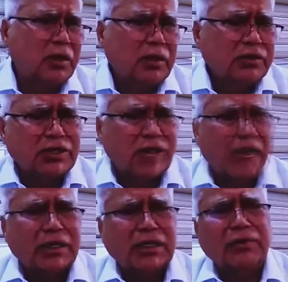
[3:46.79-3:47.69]

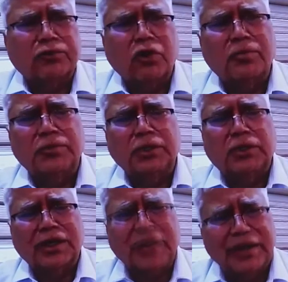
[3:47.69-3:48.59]
starting from the
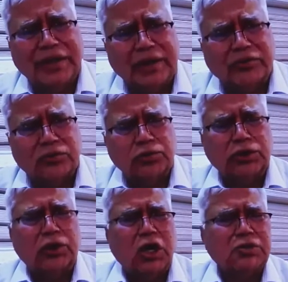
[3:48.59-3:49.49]
clinics to the
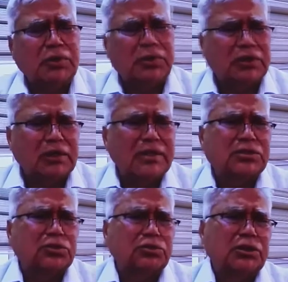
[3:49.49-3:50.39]
hospitals
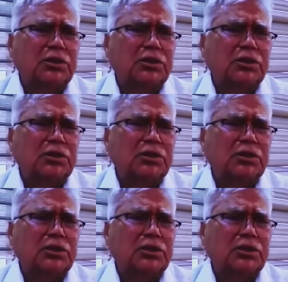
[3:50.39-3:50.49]
to the